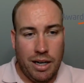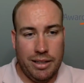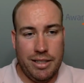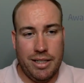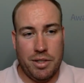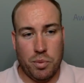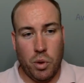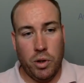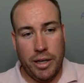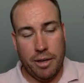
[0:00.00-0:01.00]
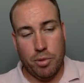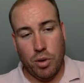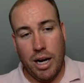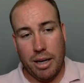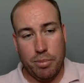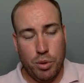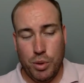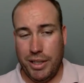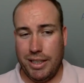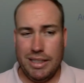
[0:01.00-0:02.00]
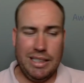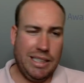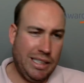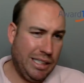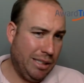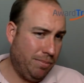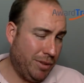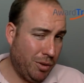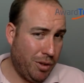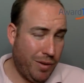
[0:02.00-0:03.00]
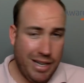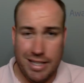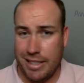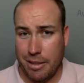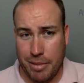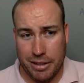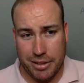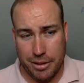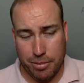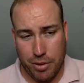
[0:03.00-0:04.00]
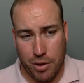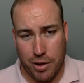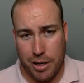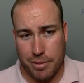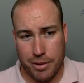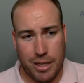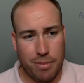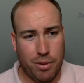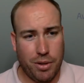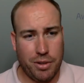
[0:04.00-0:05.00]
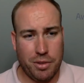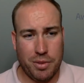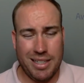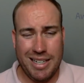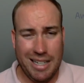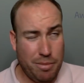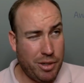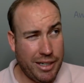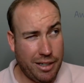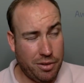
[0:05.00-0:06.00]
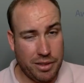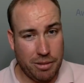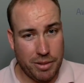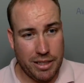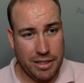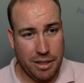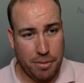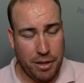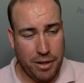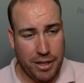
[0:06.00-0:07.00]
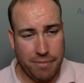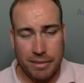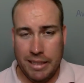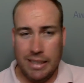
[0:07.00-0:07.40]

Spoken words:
Aline says Royal Air Maroc pooling. Don't know anything about their program. They're not partners with anybody, I don't think, besides Iberia.